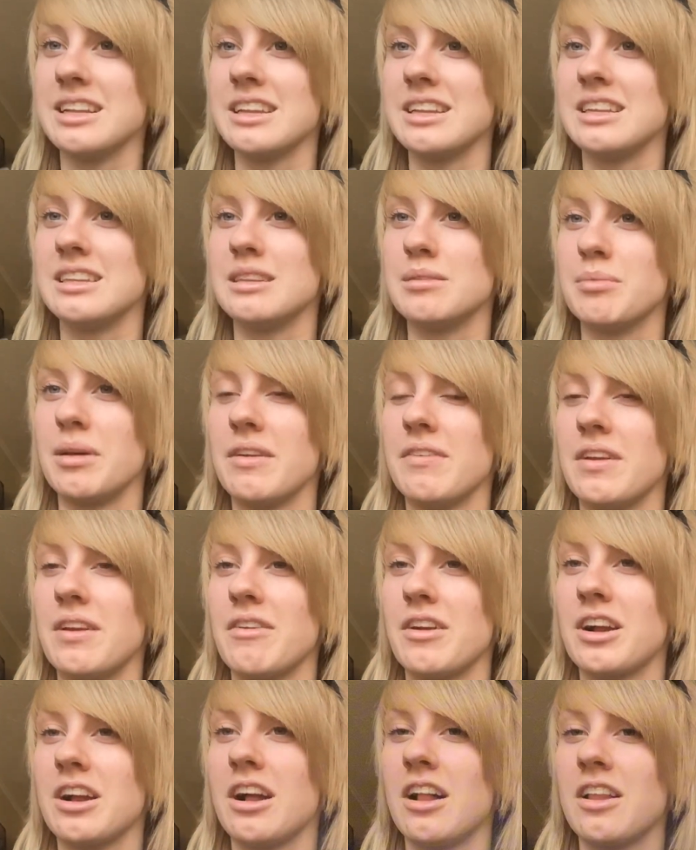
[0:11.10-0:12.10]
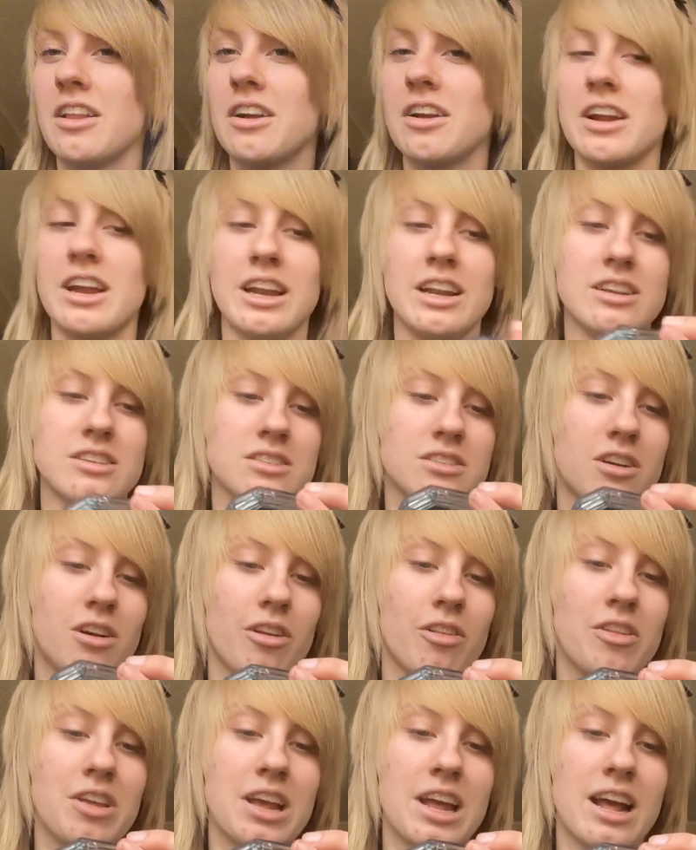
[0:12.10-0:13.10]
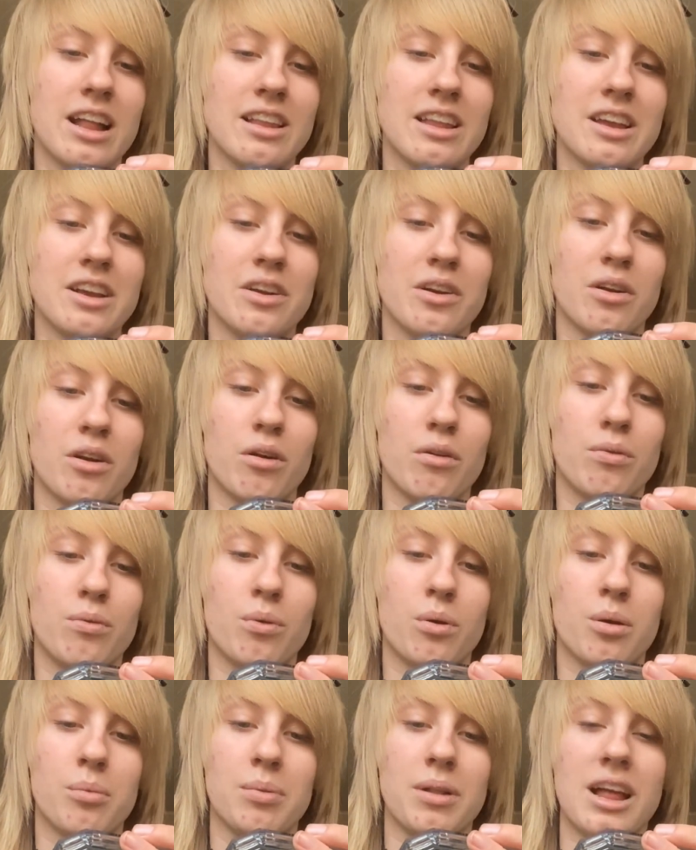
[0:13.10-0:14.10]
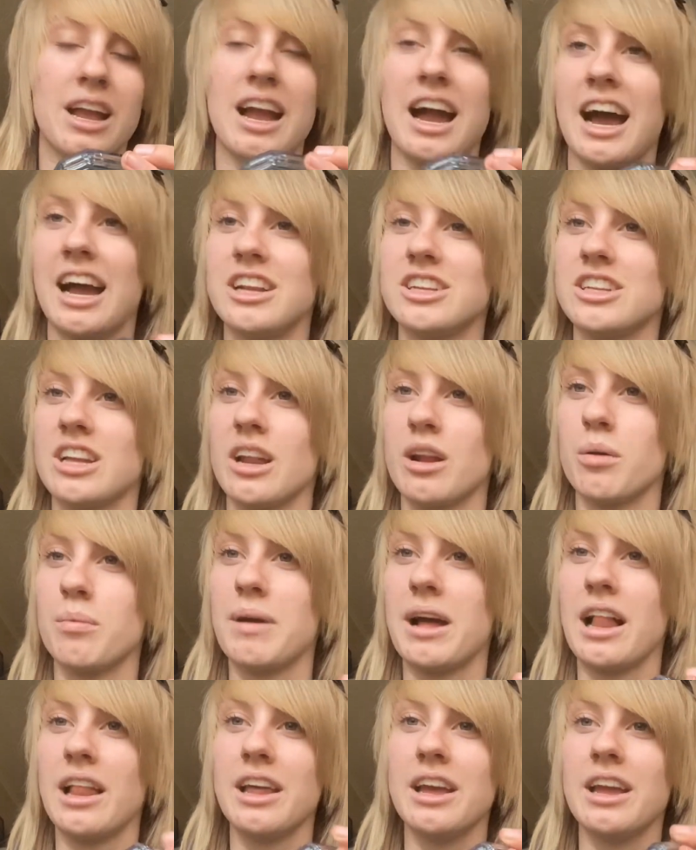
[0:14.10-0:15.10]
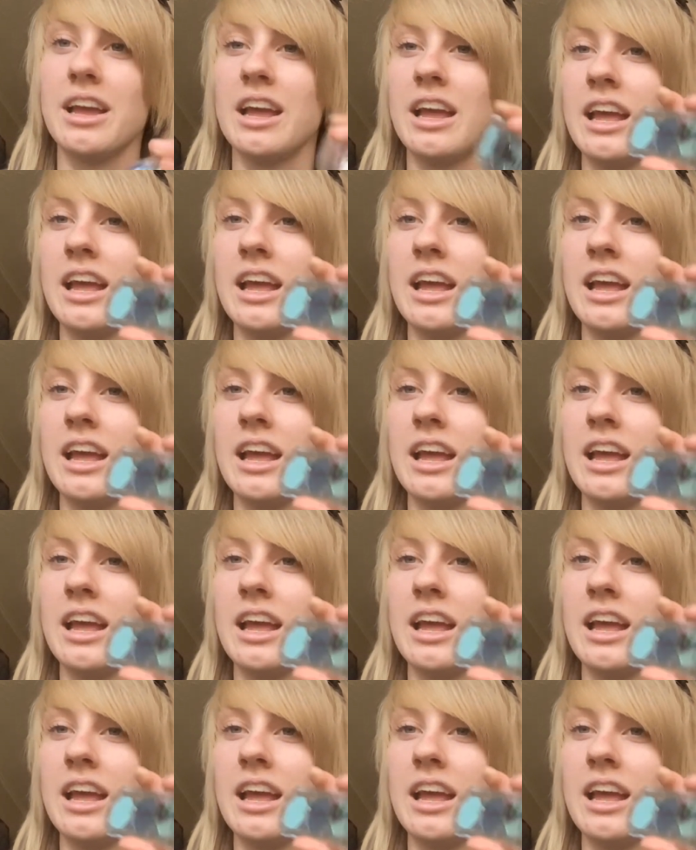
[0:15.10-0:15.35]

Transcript: is my favorite color. It is called the LA Girl 4-Play eyeshadow palette.